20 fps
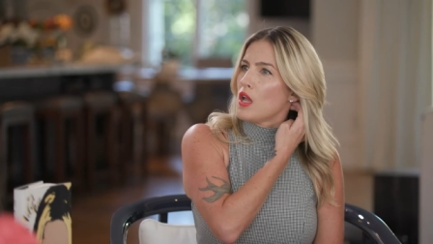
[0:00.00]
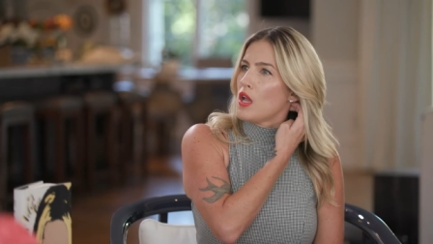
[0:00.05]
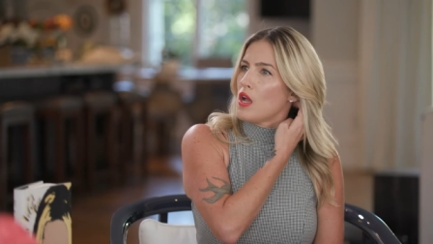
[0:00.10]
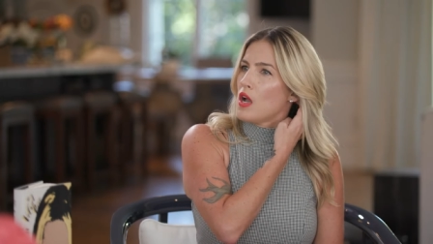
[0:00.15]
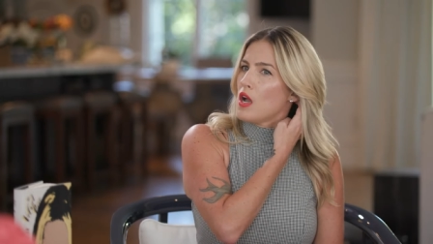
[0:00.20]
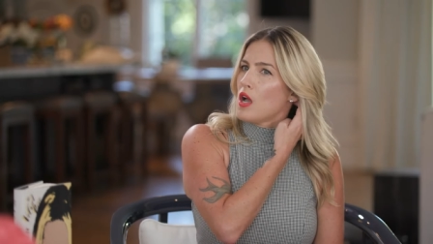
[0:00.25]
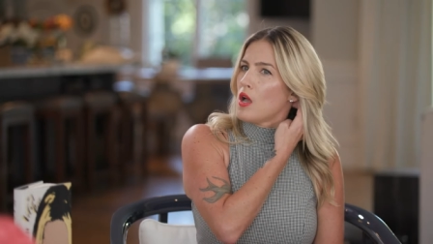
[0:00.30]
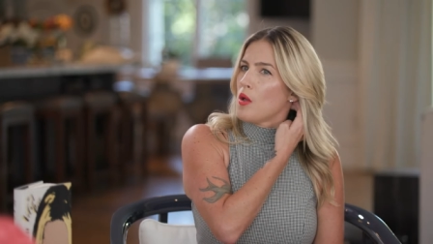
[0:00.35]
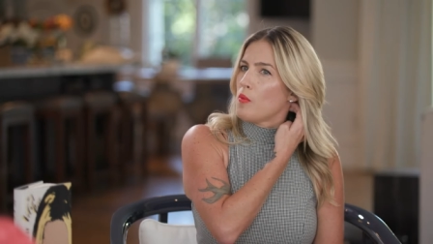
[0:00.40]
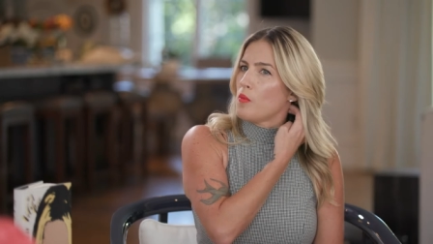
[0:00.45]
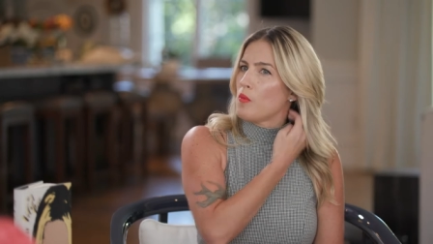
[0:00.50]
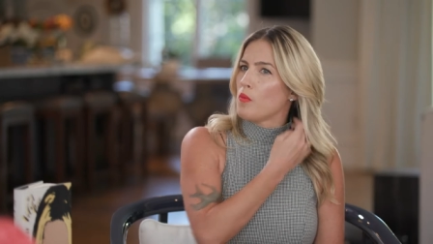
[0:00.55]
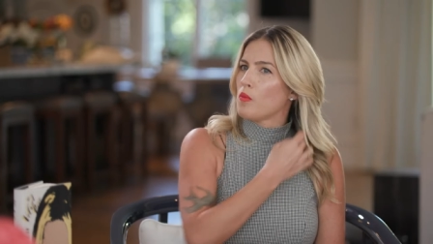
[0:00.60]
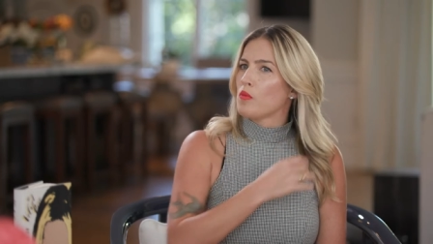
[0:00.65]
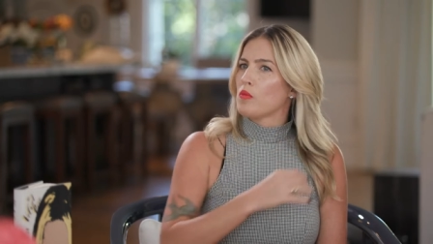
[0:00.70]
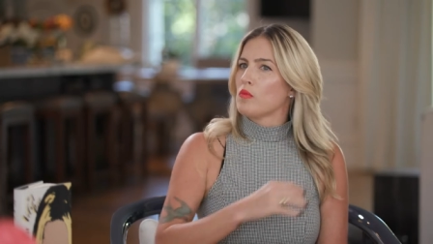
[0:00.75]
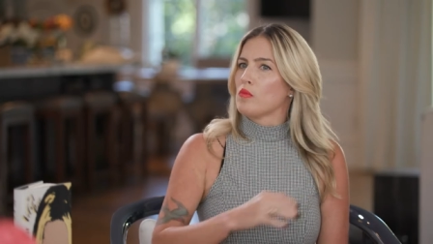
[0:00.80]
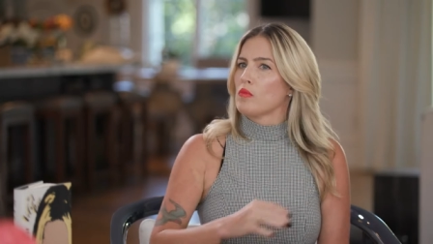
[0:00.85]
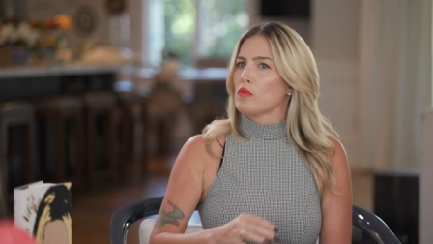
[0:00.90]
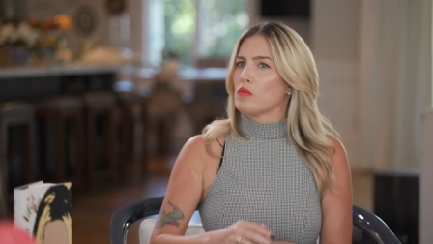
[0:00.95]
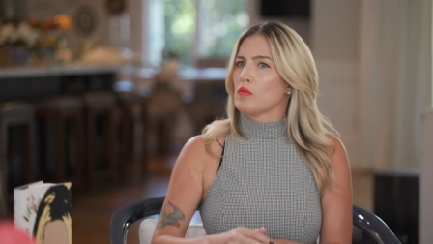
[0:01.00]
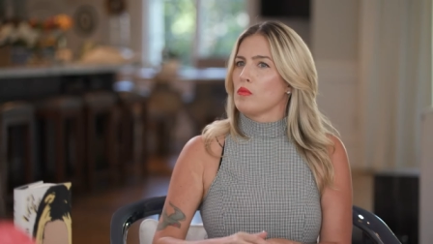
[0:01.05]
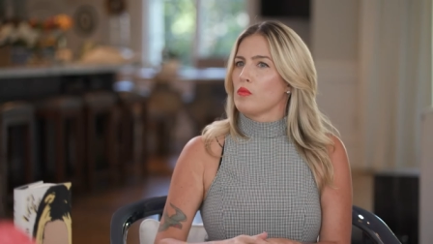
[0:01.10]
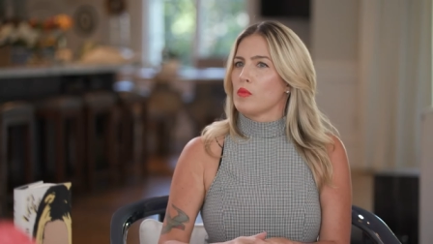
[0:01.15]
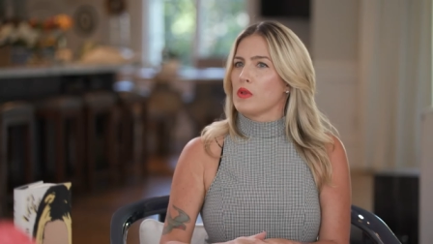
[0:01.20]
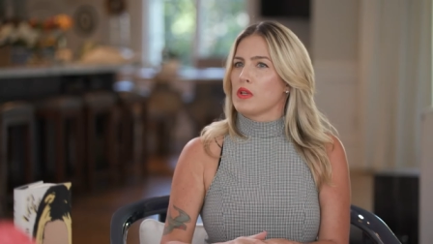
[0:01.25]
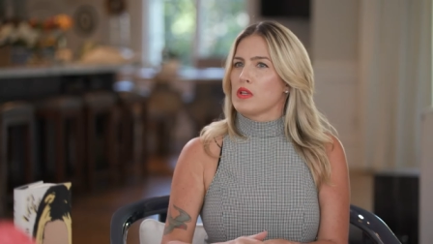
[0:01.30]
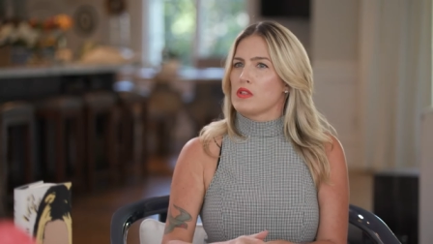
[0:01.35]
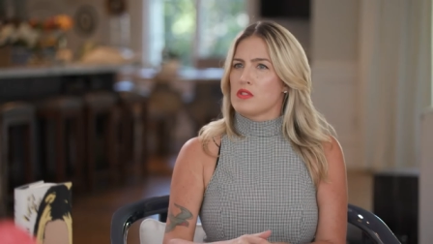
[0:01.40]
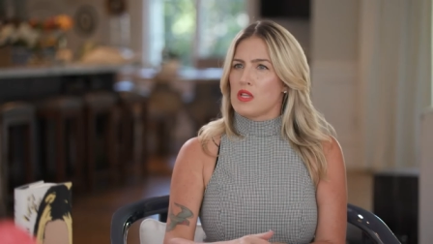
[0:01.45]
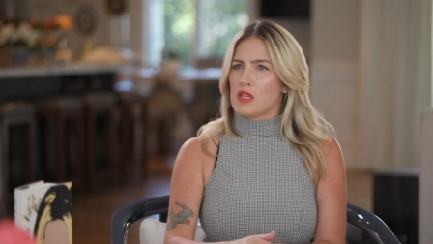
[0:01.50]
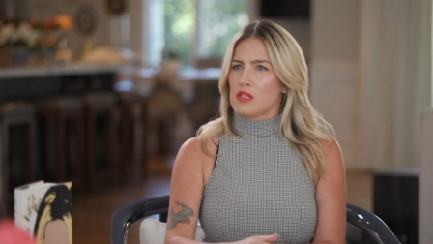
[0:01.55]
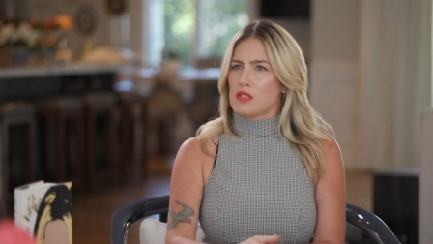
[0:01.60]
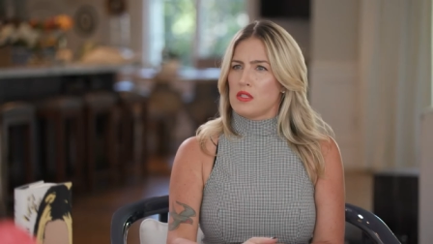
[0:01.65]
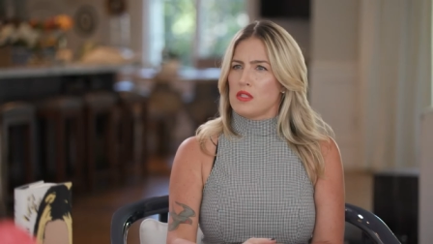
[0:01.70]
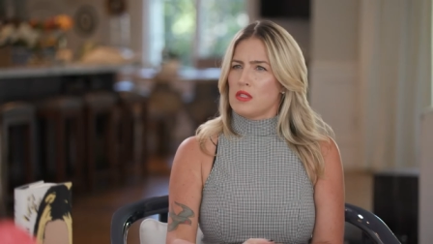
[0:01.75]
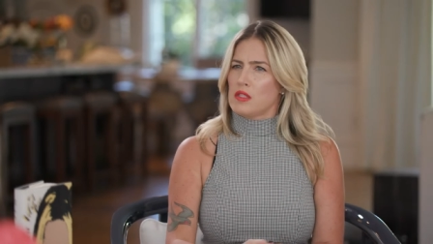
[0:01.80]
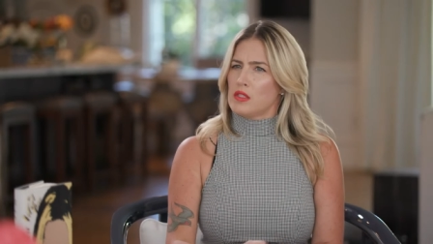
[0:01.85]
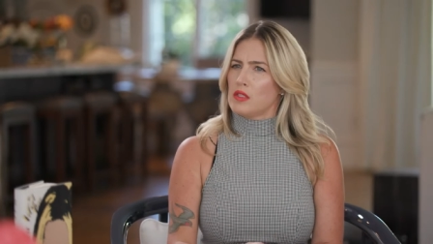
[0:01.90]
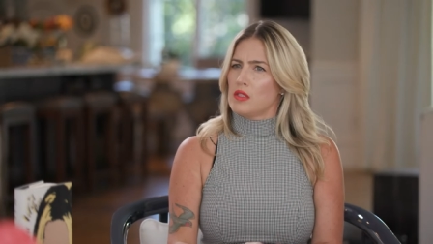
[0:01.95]
Um, because I,
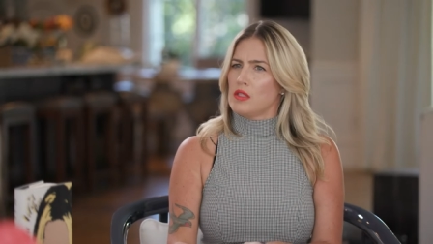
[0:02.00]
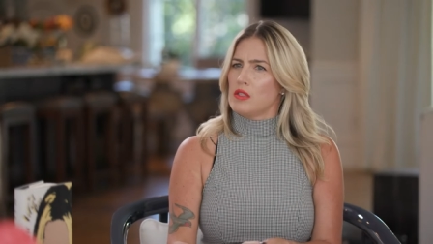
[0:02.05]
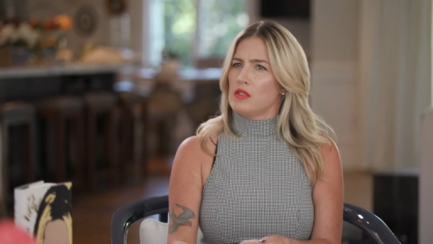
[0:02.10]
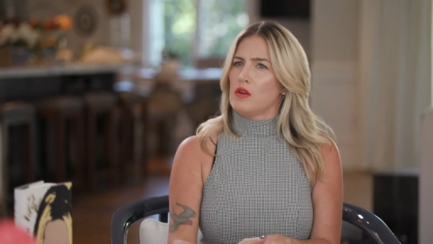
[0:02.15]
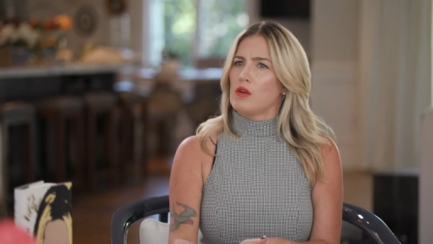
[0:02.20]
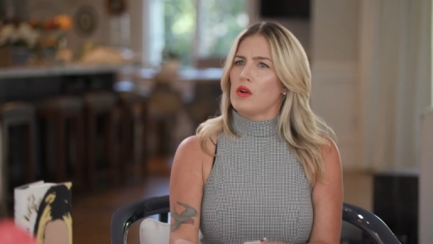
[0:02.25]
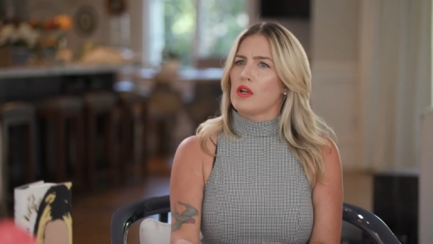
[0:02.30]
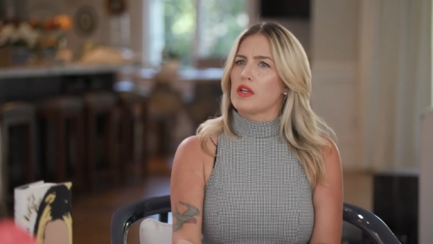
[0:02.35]
you know,